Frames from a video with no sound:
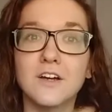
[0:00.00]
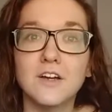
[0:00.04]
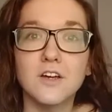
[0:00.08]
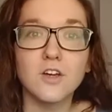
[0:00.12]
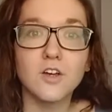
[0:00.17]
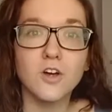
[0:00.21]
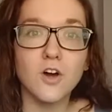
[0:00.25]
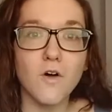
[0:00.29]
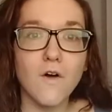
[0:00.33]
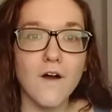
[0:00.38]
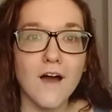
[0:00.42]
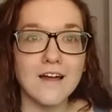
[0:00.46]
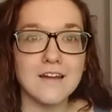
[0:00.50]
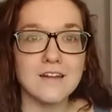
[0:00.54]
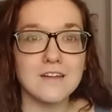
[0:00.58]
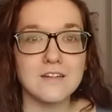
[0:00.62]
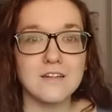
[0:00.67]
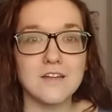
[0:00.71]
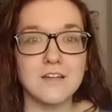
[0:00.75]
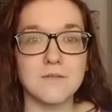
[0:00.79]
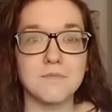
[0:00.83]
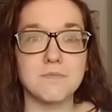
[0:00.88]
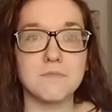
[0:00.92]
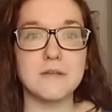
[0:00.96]
go on
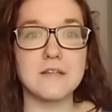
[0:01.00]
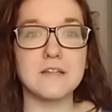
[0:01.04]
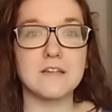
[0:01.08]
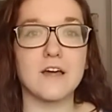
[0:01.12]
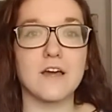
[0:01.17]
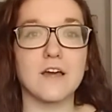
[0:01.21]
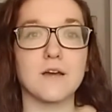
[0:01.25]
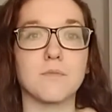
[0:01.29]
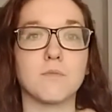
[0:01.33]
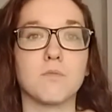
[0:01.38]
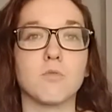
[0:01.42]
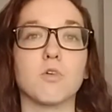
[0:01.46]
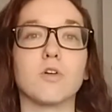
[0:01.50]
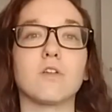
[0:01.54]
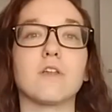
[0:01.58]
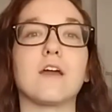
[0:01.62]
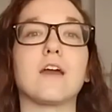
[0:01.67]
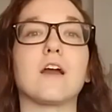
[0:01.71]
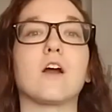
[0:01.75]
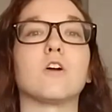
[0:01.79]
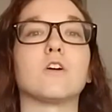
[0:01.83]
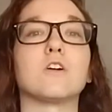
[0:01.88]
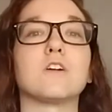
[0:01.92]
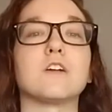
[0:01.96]
and be like more
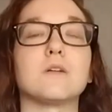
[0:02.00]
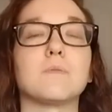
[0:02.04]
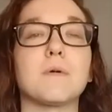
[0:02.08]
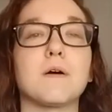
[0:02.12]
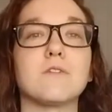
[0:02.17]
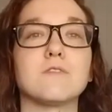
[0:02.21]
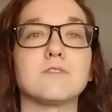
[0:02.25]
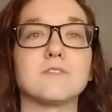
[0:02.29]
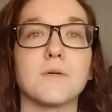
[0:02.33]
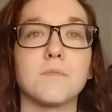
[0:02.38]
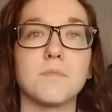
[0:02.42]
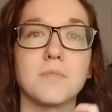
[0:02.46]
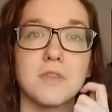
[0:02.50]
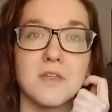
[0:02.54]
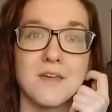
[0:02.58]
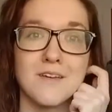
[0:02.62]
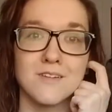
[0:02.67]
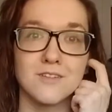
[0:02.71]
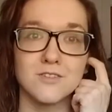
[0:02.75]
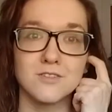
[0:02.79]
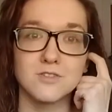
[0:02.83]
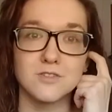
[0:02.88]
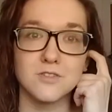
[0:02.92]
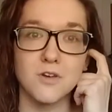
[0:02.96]
lighthearted about
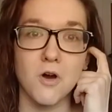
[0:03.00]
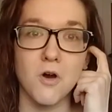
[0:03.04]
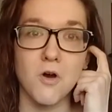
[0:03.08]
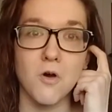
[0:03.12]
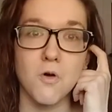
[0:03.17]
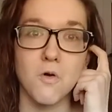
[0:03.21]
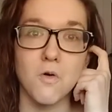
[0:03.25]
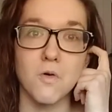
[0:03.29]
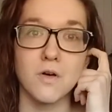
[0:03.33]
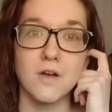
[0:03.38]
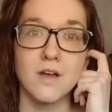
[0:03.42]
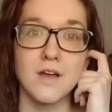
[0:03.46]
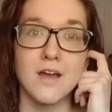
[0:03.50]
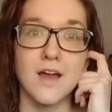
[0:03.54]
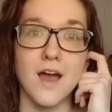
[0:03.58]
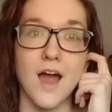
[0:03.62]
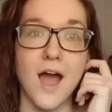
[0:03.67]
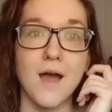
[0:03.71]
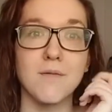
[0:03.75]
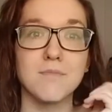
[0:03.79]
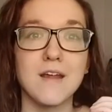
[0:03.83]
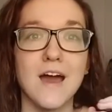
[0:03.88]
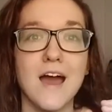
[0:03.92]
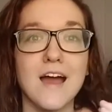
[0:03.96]
something. So
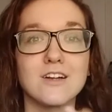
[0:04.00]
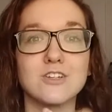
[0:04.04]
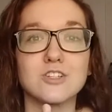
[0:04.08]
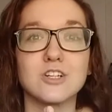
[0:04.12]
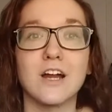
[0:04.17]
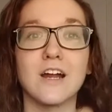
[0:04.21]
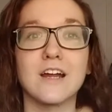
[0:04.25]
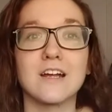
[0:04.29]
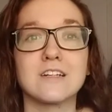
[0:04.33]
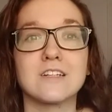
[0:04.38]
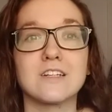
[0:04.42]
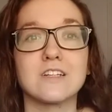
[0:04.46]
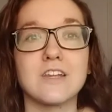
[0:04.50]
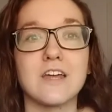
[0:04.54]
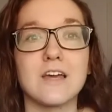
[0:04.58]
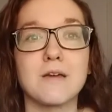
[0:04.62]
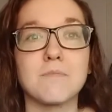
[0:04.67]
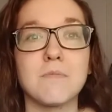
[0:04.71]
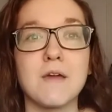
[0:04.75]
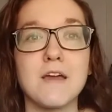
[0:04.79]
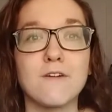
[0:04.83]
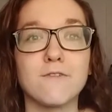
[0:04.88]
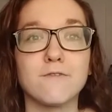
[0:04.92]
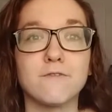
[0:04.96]
I'm not trying to like
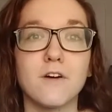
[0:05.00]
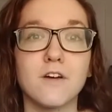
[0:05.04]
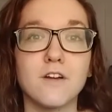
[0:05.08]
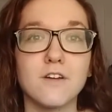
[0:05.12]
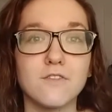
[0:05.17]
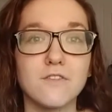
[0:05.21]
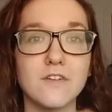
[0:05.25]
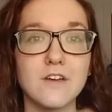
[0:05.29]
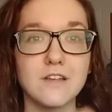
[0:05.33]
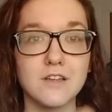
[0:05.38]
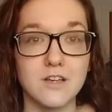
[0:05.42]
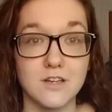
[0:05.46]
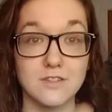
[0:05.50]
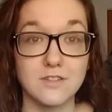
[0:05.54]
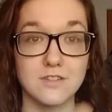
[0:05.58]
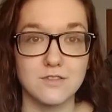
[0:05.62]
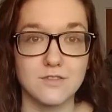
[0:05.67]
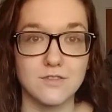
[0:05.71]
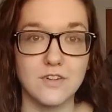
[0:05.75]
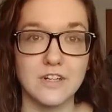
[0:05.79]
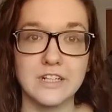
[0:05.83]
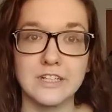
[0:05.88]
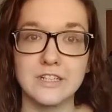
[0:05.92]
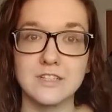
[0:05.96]
make fun of it because
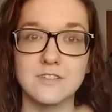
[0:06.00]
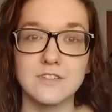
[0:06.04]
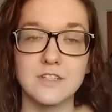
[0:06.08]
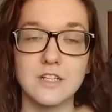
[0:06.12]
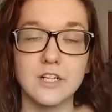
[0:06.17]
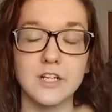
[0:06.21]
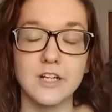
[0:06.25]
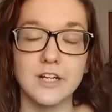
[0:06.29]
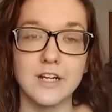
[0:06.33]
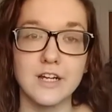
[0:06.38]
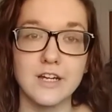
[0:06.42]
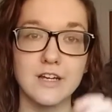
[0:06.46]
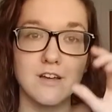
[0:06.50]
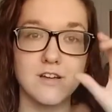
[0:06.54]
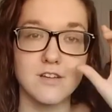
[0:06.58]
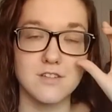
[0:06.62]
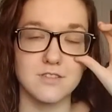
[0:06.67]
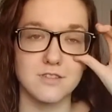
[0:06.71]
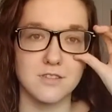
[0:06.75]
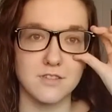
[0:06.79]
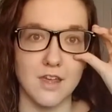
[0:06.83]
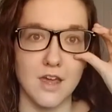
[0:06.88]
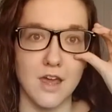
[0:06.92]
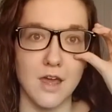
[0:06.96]
it's very
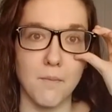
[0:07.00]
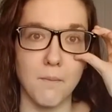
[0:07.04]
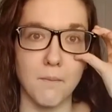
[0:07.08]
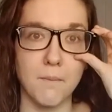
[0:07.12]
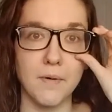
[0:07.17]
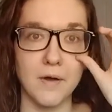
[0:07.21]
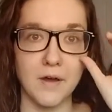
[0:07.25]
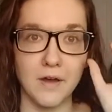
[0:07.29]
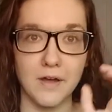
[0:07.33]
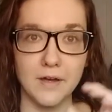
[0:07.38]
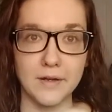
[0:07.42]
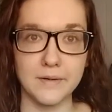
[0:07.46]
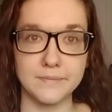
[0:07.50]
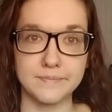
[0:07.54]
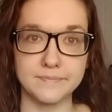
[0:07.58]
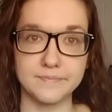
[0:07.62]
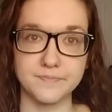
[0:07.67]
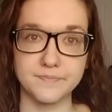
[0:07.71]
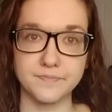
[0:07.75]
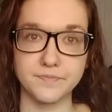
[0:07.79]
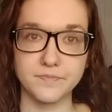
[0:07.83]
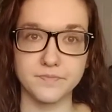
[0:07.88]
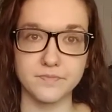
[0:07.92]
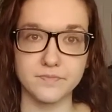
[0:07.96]
serious, but
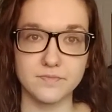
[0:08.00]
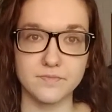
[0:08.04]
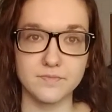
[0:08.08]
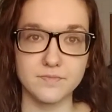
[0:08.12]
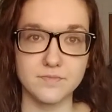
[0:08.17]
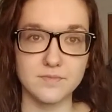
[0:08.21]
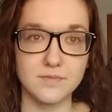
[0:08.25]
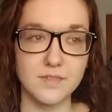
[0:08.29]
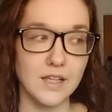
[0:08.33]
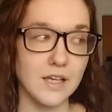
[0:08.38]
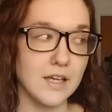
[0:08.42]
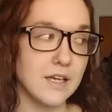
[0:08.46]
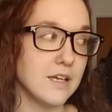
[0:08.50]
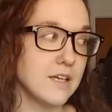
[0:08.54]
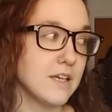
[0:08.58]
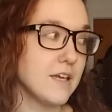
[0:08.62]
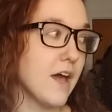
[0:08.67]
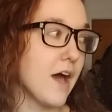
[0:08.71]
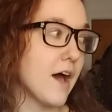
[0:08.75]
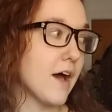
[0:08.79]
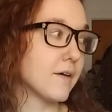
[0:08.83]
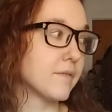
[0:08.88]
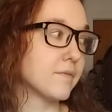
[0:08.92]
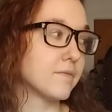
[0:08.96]

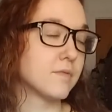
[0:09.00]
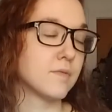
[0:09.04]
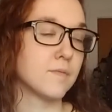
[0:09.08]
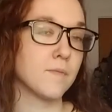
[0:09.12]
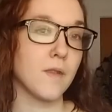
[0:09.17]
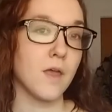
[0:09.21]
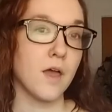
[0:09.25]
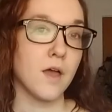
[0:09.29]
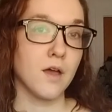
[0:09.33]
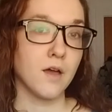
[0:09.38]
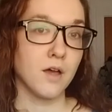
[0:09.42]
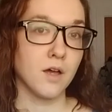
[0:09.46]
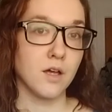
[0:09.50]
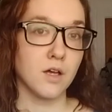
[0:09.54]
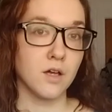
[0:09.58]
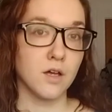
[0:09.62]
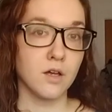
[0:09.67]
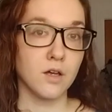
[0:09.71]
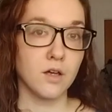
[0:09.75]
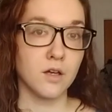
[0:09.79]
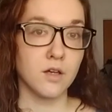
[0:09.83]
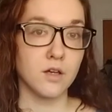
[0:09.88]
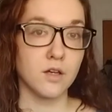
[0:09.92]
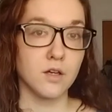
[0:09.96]
yeah.
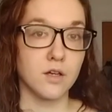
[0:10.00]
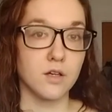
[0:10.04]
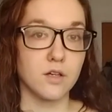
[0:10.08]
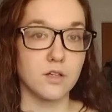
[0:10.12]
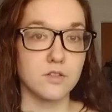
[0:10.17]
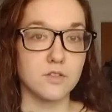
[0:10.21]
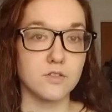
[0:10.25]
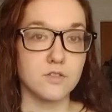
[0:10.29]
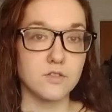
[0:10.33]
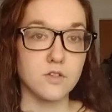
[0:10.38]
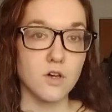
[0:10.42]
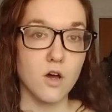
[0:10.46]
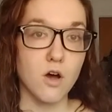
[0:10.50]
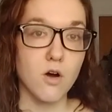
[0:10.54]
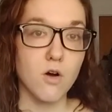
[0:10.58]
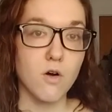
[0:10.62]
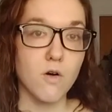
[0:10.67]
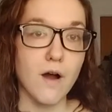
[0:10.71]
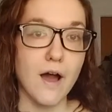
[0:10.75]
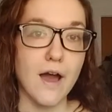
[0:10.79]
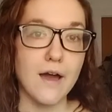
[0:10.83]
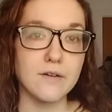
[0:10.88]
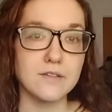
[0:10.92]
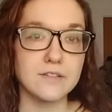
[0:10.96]
So
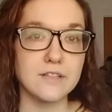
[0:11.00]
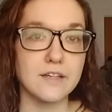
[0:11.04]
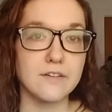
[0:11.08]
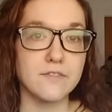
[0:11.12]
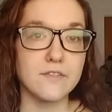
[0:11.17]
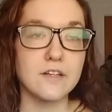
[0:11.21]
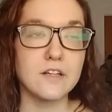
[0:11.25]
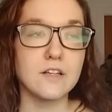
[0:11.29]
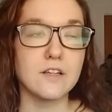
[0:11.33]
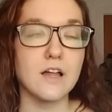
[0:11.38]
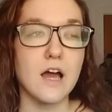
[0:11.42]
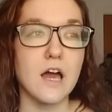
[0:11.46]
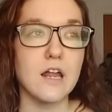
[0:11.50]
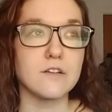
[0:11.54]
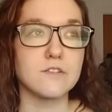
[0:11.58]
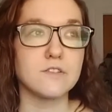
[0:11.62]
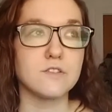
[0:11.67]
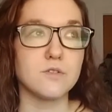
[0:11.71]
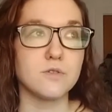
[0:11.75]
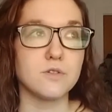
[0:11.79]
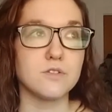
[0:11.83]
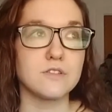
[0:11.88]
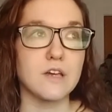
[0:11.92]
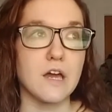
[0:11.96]
I was having a lot of
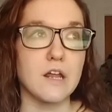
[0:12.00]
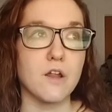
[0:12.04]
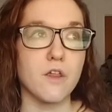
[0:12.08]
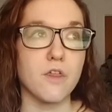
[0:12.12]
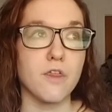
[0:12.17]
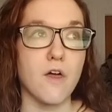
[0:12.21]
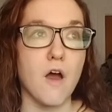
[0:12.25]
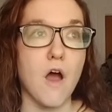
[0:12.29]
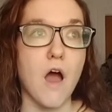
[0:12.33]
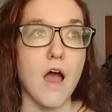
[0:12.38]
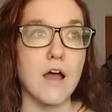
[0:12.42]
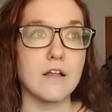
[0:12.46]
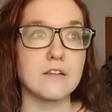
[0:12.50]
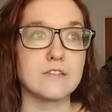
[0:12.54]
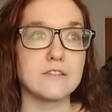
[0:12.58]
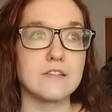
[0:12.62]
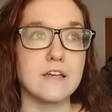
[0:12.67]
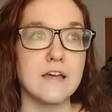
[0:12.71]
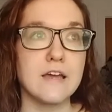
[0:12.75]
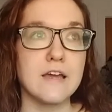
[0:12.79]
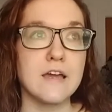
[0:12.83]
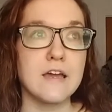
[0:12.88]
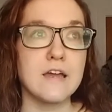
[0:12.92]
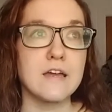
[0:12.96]
suicidal thoughts,
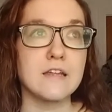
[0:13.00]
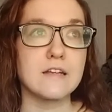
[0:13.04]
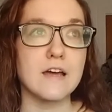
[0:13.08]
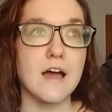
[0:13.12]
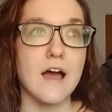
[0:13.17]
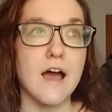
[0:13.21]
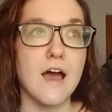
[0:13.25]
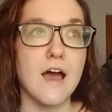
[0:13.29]
and